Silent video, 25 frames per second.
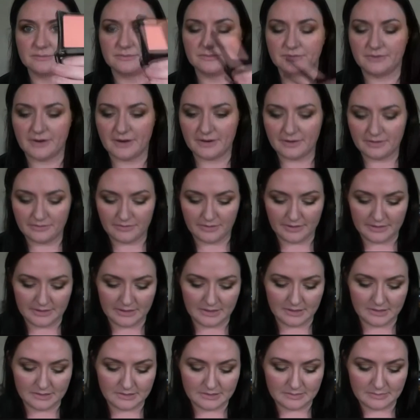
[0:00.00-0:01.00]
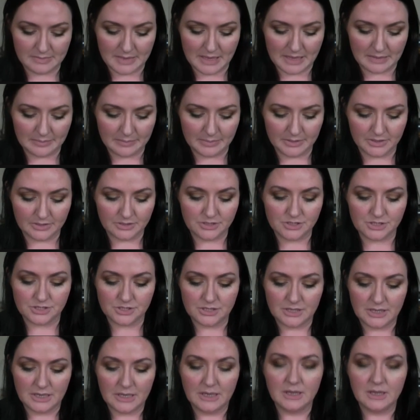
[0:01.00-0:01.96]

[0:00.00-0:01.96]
Very, very nice matte blush.